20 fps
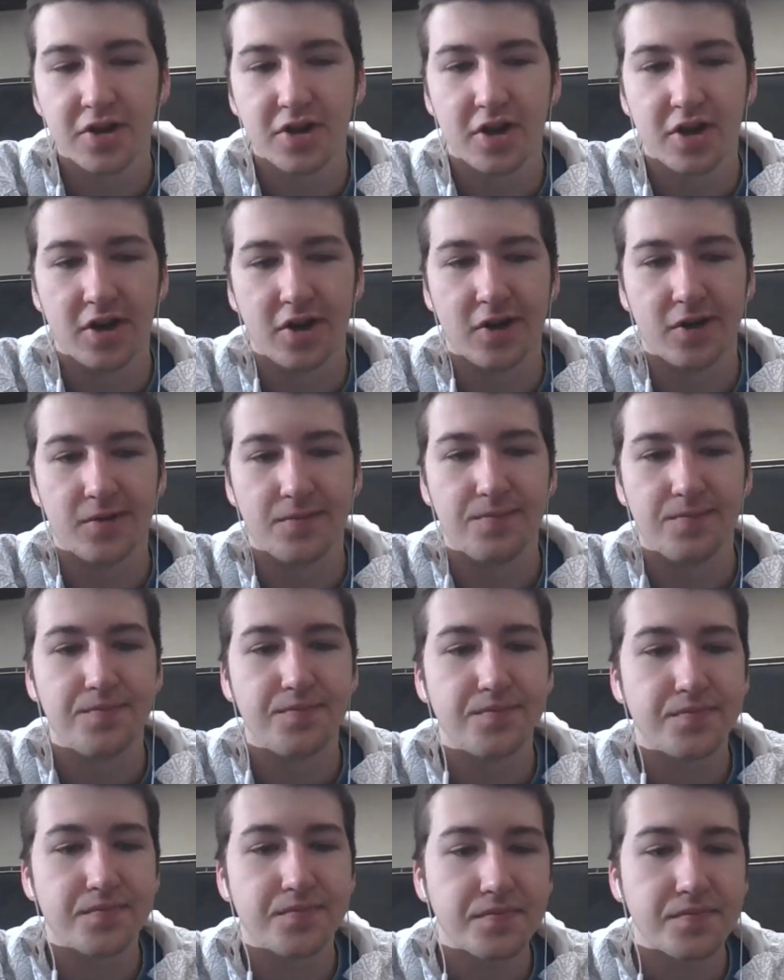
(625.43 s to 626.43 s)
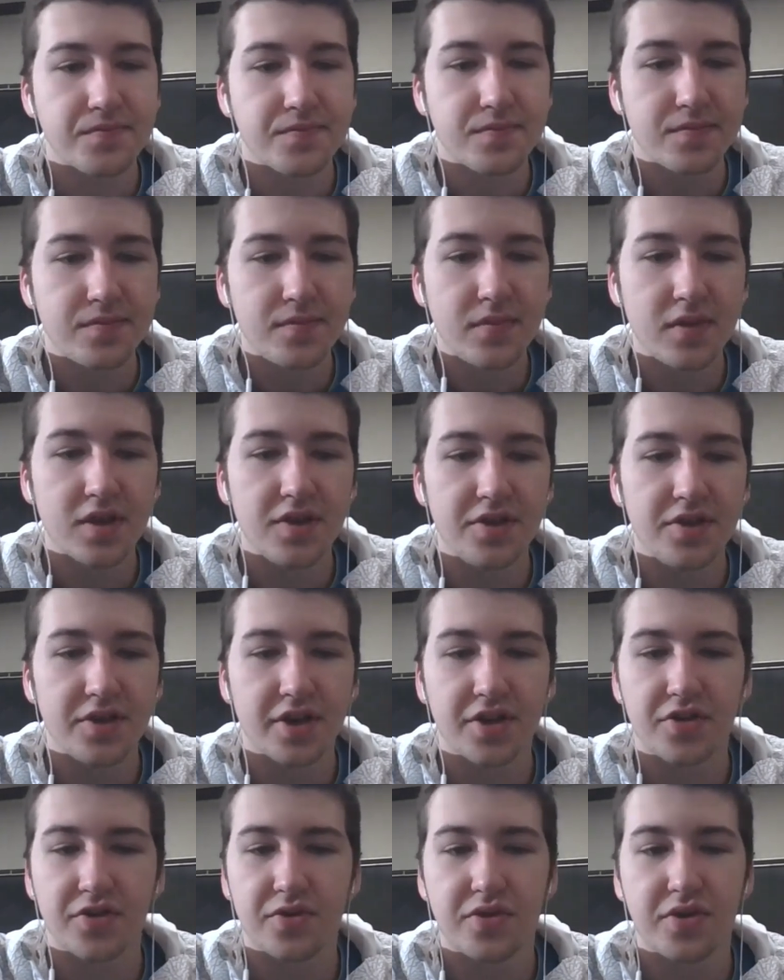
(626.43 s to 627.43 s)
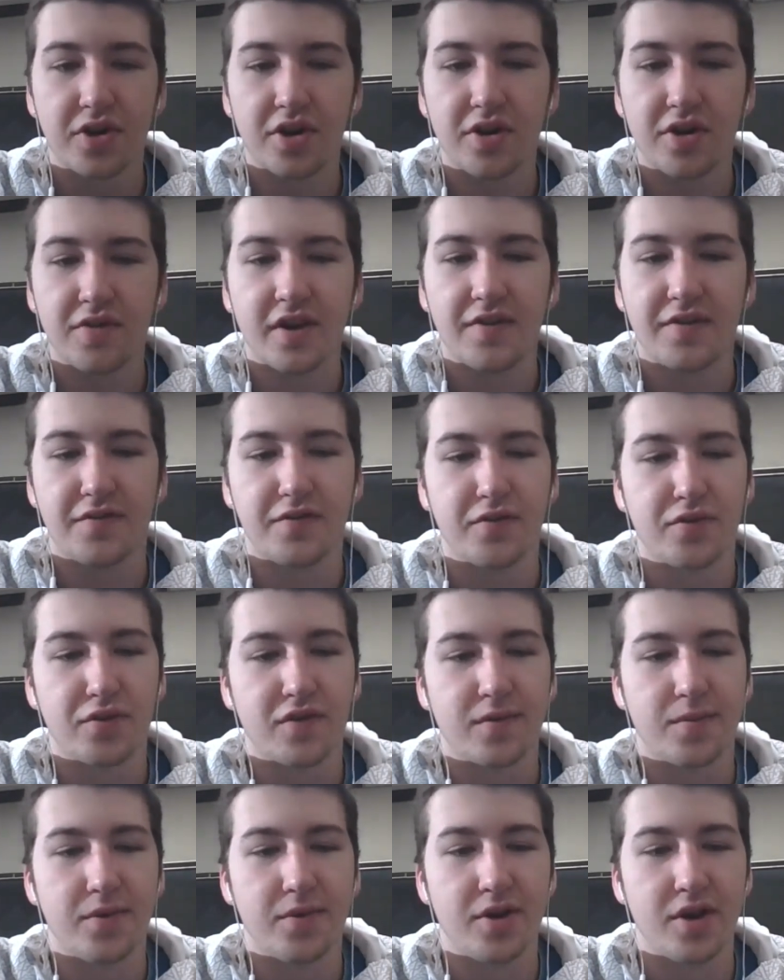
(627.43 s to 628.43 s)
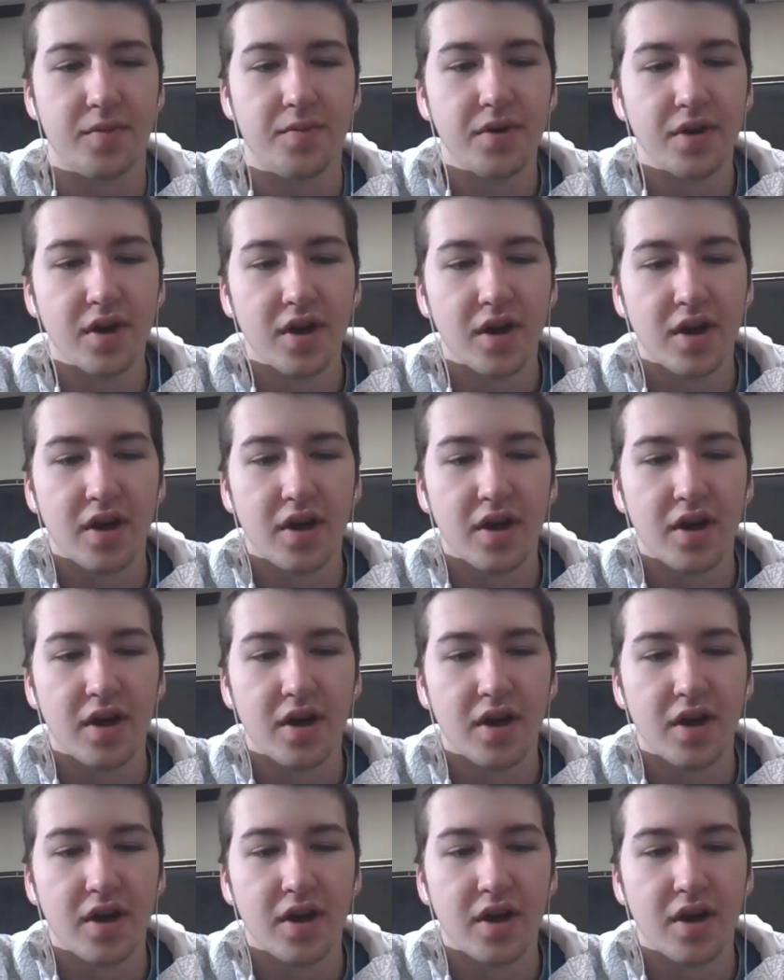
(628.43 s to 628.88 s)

You get 35 to 40 from him.